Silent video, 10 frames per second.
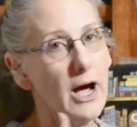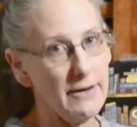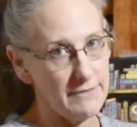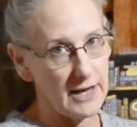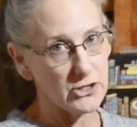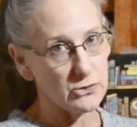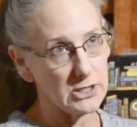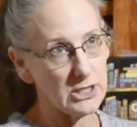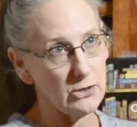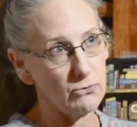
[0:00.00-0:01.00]
I've
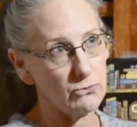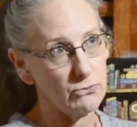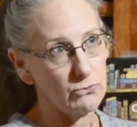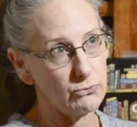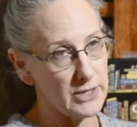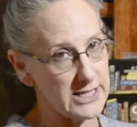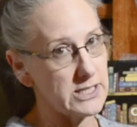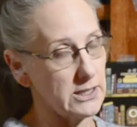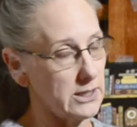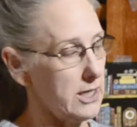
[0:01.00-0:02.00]
actually
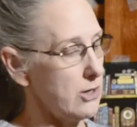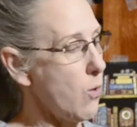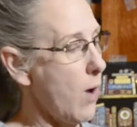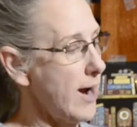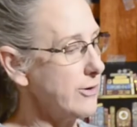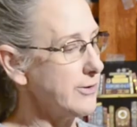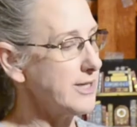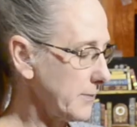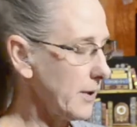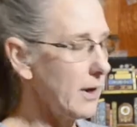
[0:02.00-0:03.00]
recently acquired
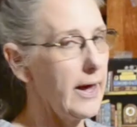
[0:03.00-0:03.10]
this.